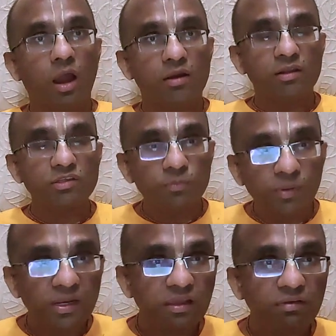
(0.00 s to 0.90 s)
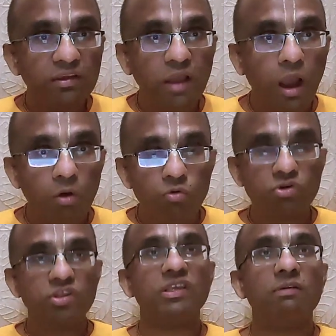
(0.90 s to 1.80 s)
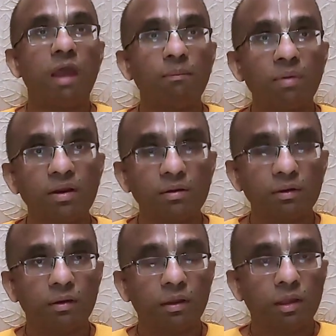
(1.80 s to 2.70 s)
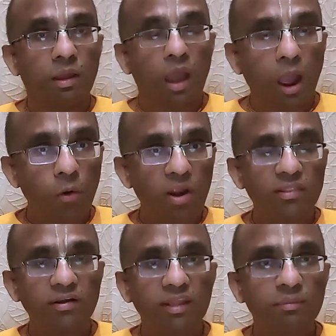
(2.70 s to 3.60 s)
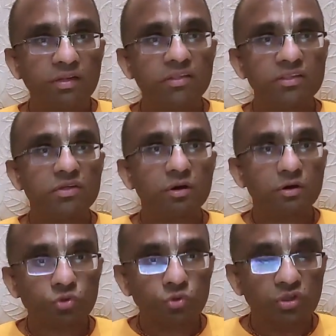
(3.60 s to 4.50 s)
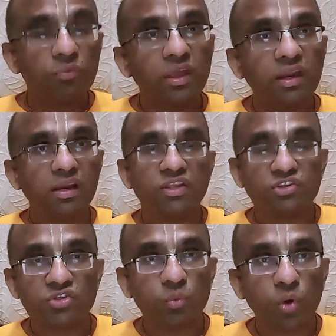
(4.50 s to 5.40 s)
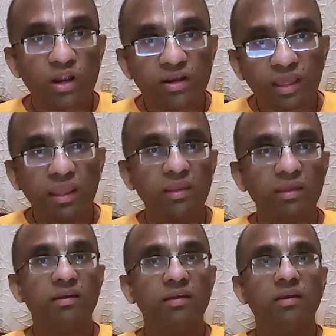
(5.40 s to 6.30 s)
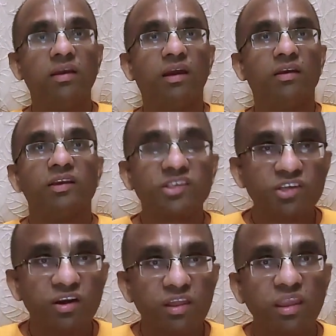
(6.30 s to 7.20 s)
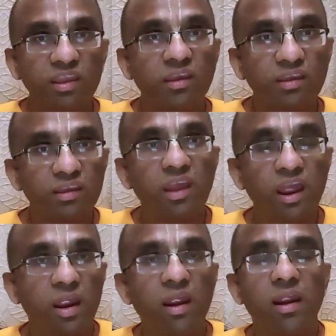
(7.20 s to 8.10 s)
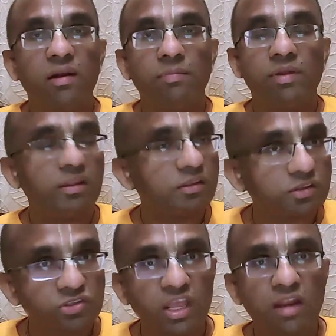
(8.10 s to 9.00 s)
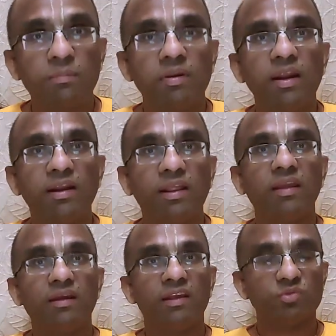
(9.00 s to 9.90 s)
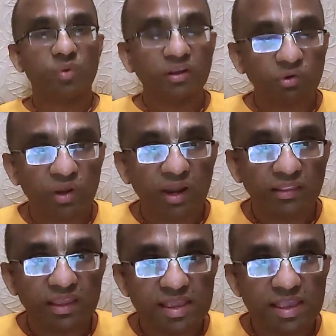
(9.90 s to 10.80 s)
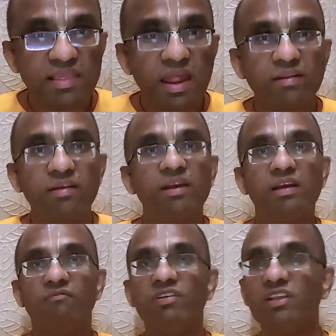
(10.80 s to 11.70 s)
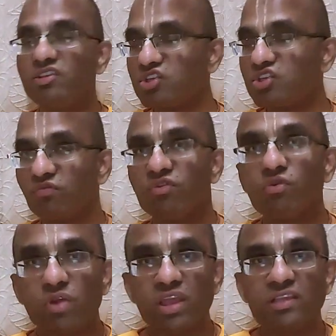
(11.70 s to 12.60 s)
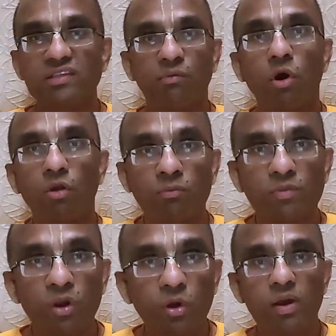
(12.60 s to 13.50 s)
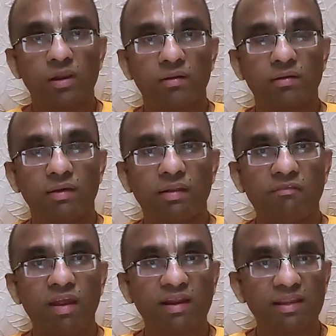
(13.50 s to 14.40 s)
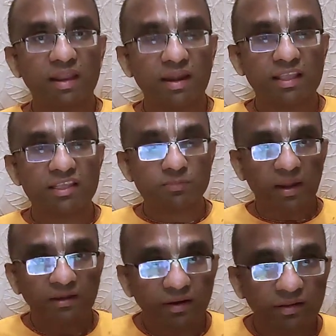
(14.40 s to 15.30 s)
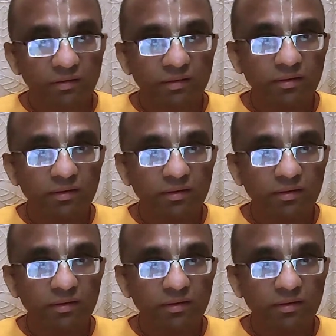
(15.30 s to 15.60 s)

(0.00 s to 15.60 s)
uh, disbelieving how could this have happened how had the tables turned so severely in just one day yesterday he had been celebrating his victory and thinking that within just a few days the war would be over in fact he had expected